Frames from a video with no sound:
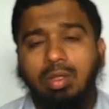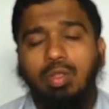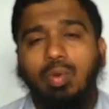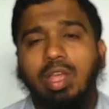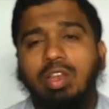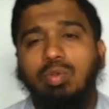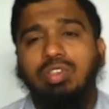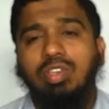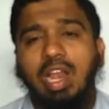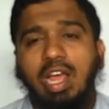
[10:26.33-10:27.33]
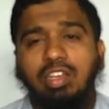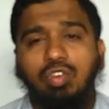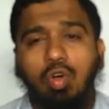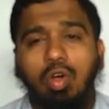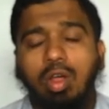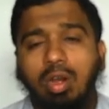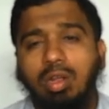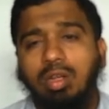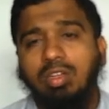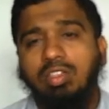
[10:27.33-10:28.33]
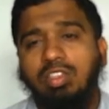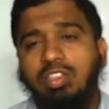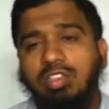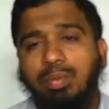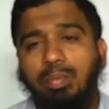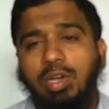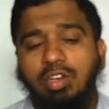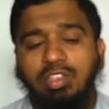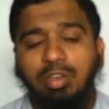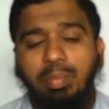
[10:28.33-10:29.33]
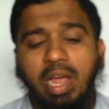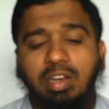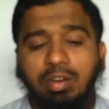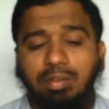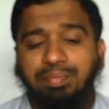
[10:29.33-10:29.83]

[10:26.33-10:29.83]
you can use slash or this symbol, doesn't matter.